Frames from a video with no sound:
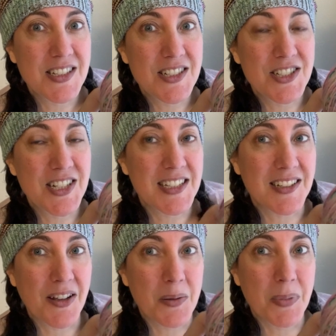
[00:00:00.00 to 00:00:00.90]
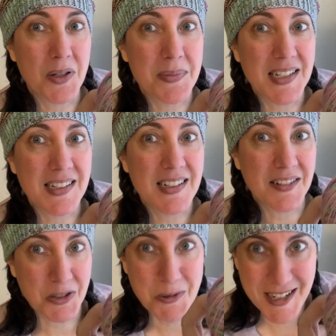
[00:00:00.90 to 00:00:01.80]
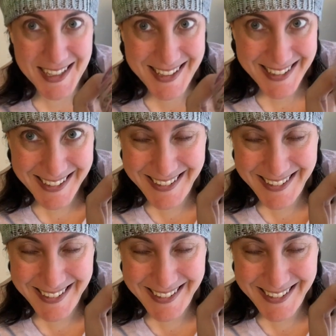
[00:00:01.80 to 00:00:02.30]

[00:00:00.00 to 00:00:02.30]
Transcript: she has a lot of Barbie colorways.